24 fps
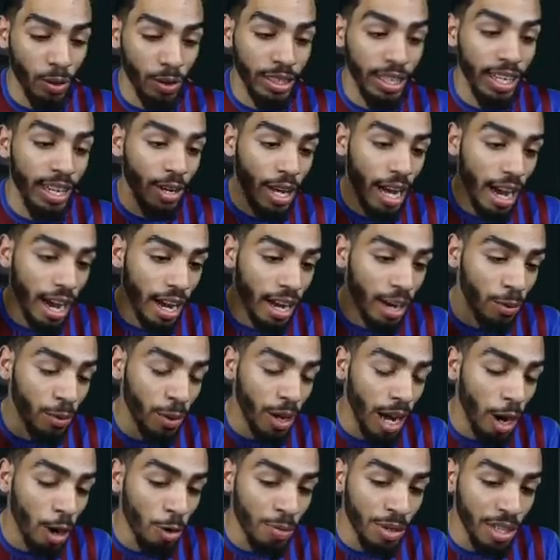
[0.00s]
goals.
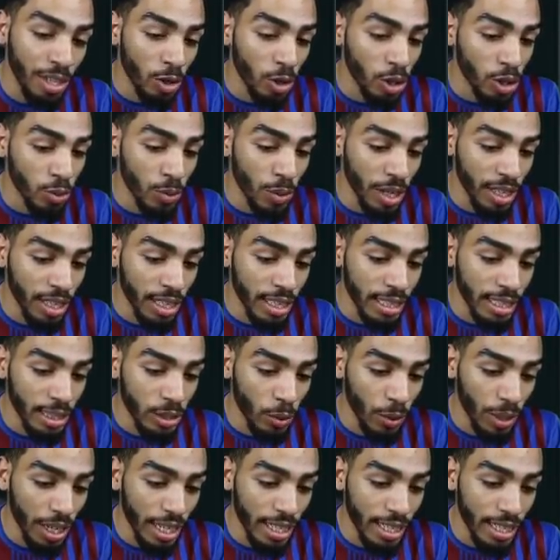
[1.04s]
Uh, how many goals we are gonna
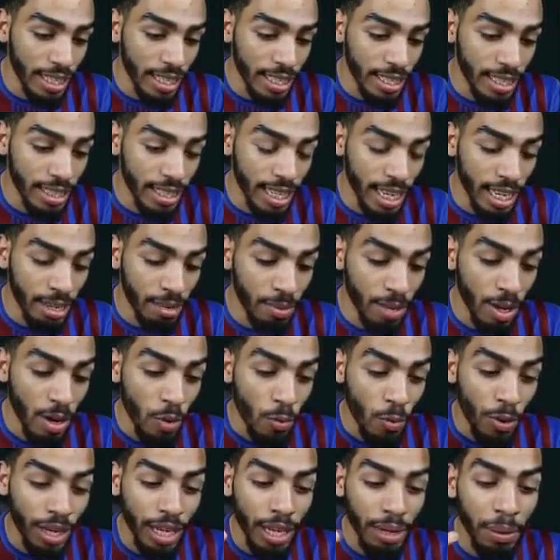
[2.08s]
score in this game
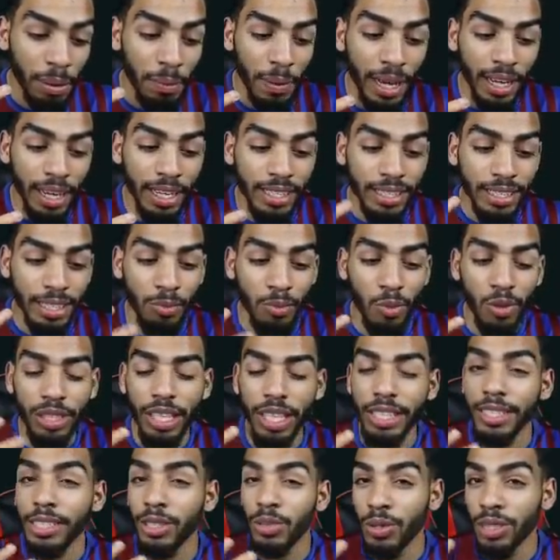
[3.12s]
we come up against someone
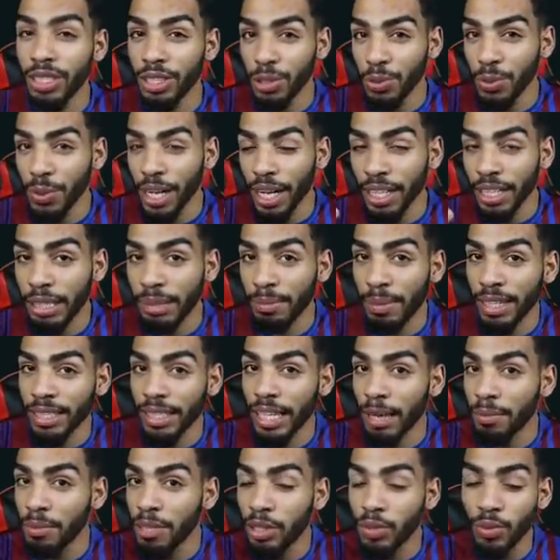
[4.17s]
that is using three at the back
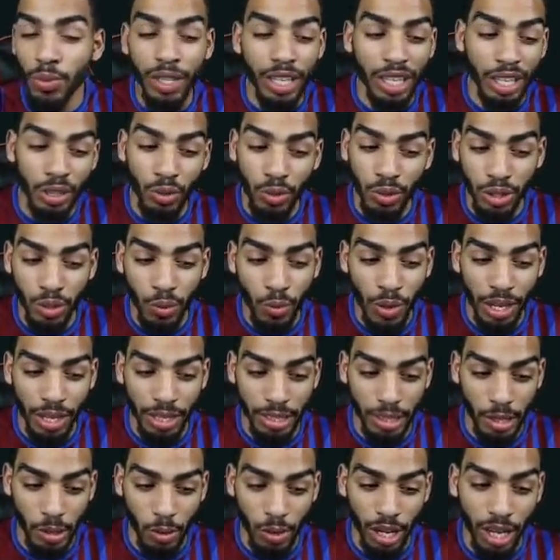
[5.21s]
that means we can use the
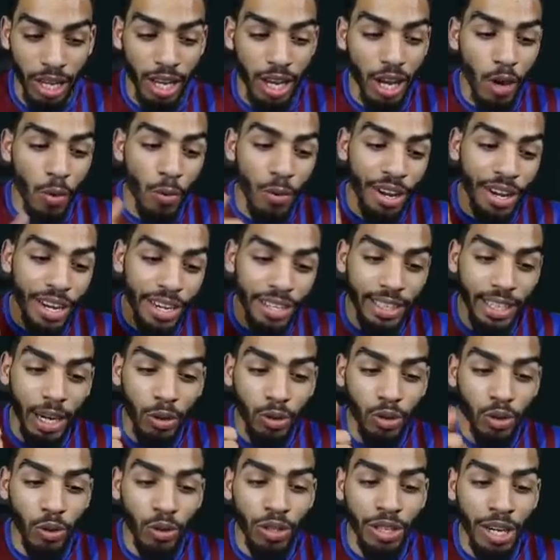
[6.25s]
wings okay we can
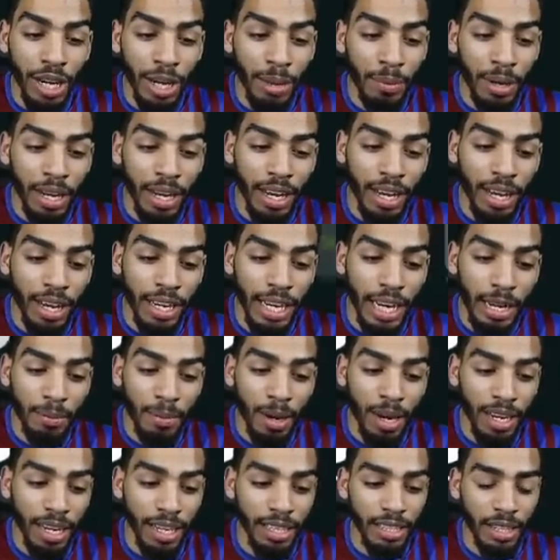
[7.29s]
count on Re uh,
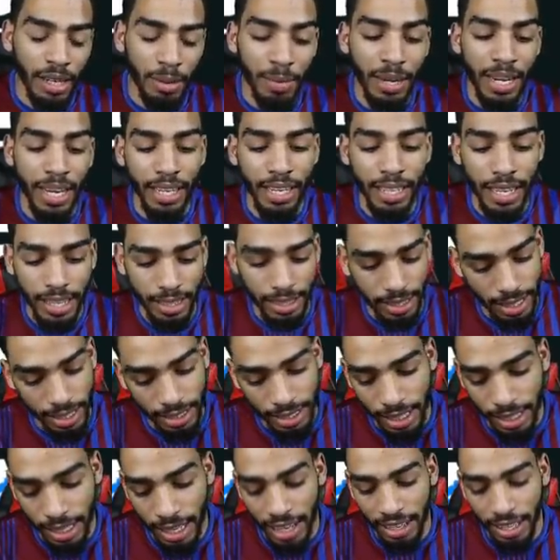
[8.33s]
Neymar and Rummenigge yes
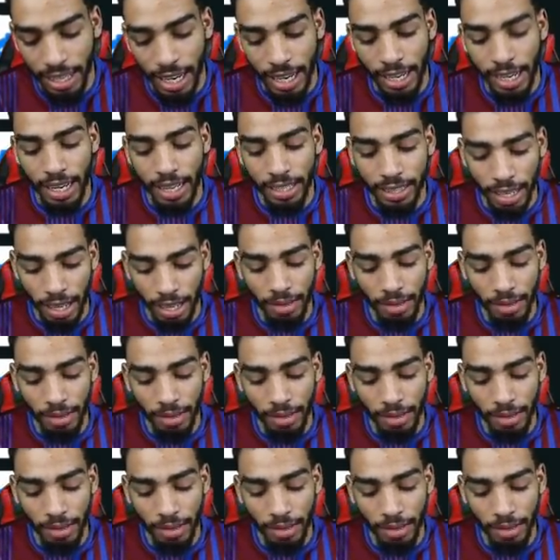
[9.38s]
yes I like I like